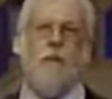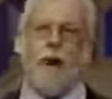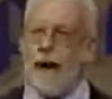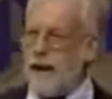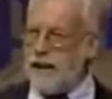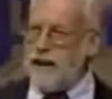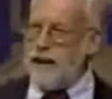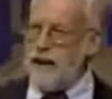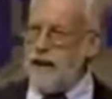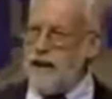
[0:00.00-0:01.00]
of
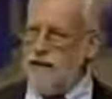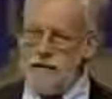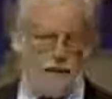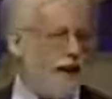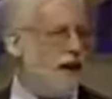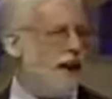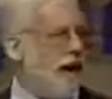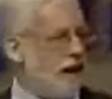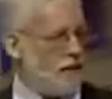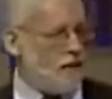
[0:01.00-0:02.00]
morality, veil and
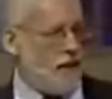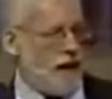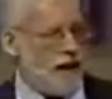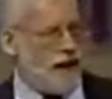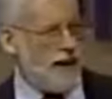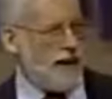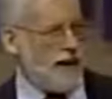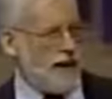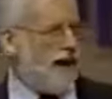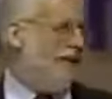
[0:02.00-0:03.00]
allegory.
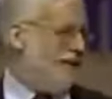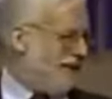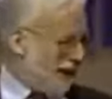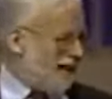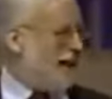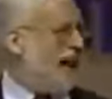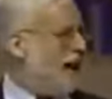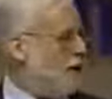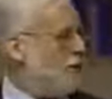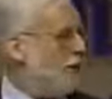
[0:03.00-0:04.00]
Now, doesn't that
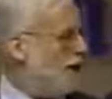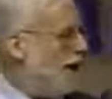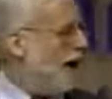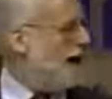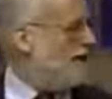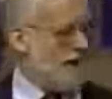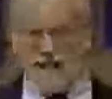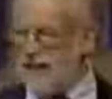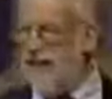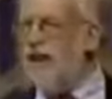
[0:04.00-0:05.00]
help a whole lot? We
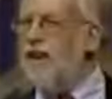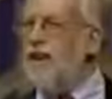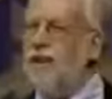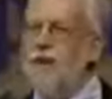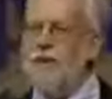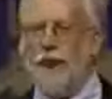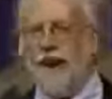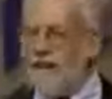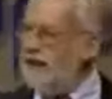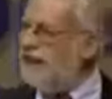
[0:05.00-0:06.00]
can just all go home
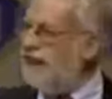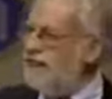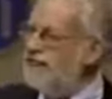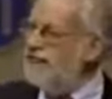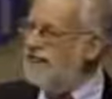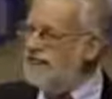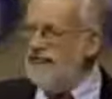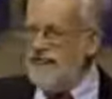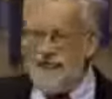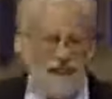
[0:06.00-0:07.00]
now, you know?
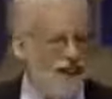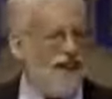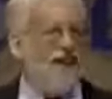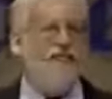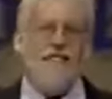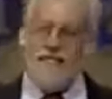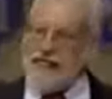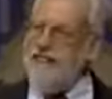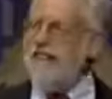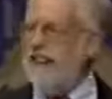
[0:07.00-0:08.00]
We all know
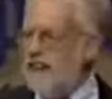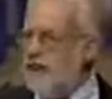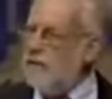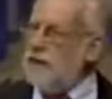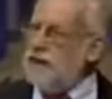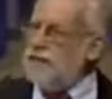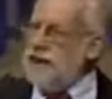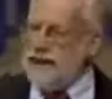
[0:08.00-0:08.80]
everything we need to know about the